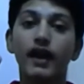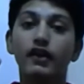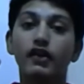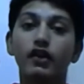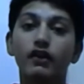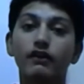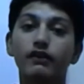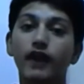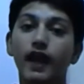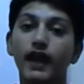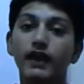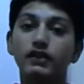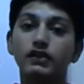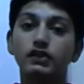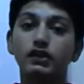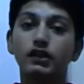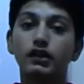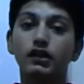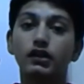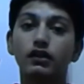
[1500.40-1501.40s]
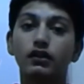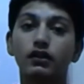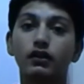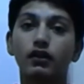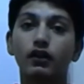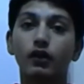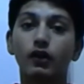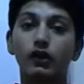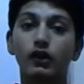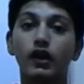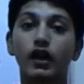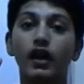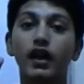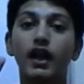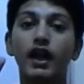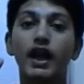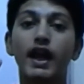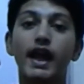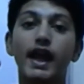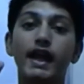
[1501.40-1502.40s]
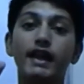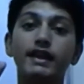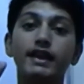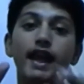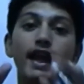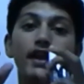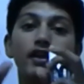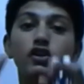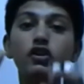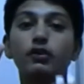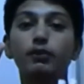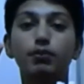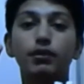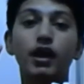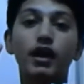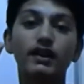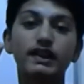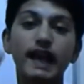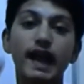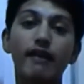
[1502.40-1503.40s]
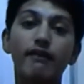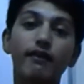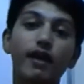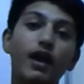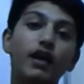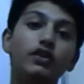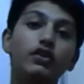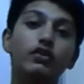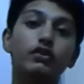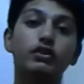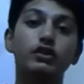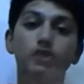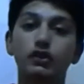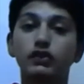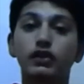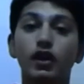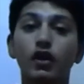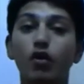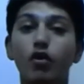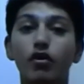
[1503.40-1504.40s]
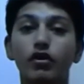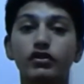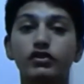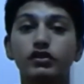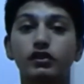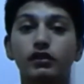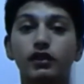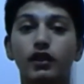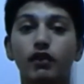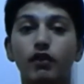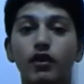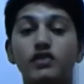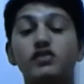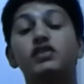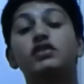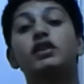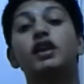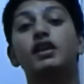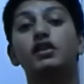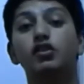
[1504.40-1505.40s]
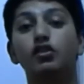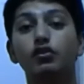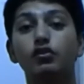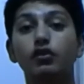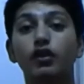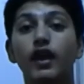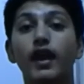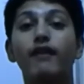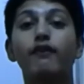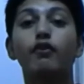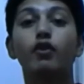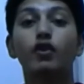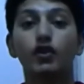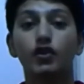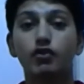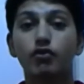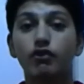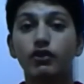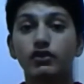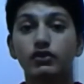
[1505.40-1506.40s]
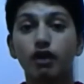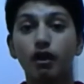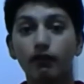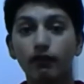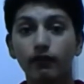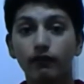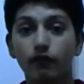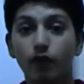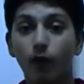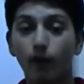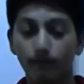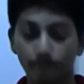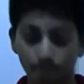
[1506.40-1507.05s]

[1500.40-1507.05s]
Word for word: kind of answer, okay, and then you plug that value into the original equation and you get what you were solving for.